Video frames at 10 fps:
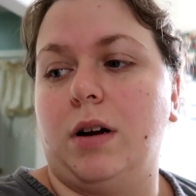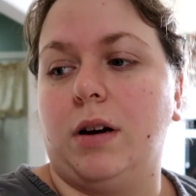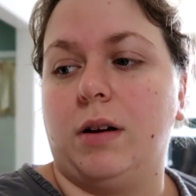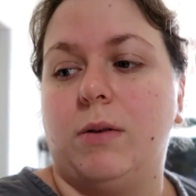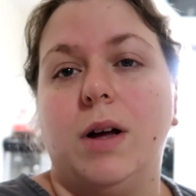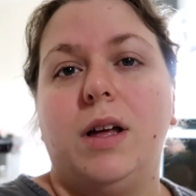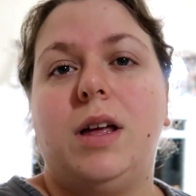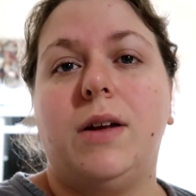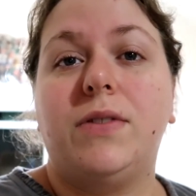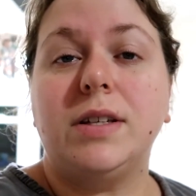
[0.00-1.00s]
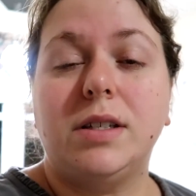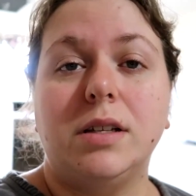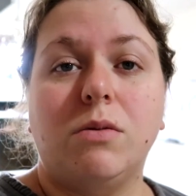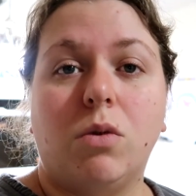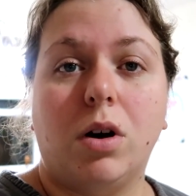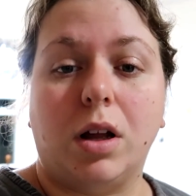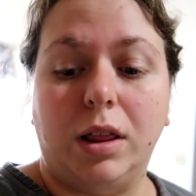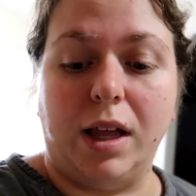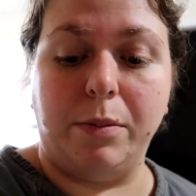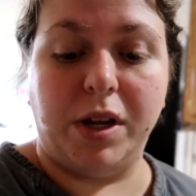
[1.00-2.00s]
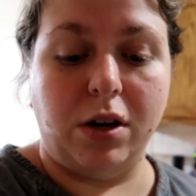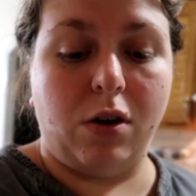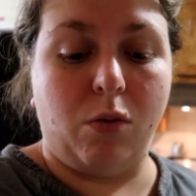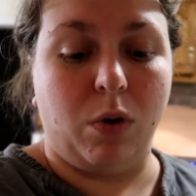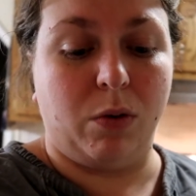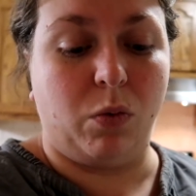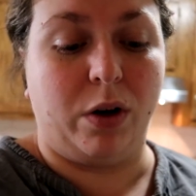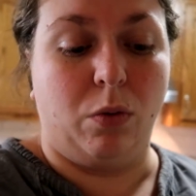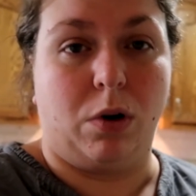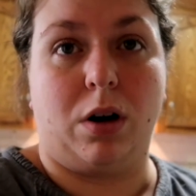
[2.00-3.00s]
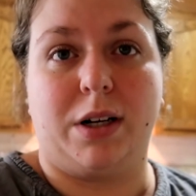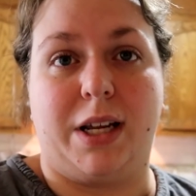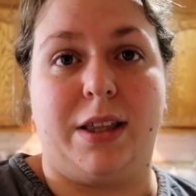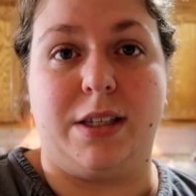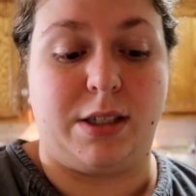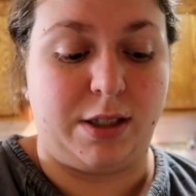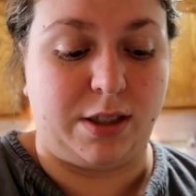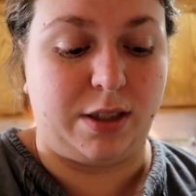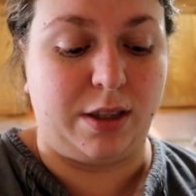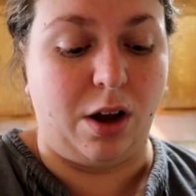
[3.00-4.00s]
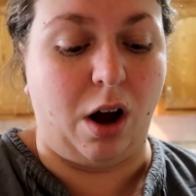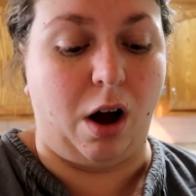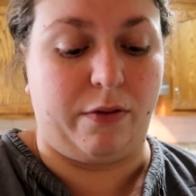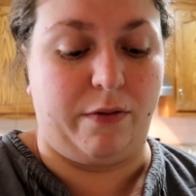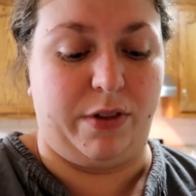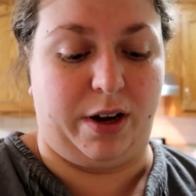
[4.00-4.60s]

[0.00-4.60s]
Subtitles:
No. If this doesn't work, let me know what will work to get this off of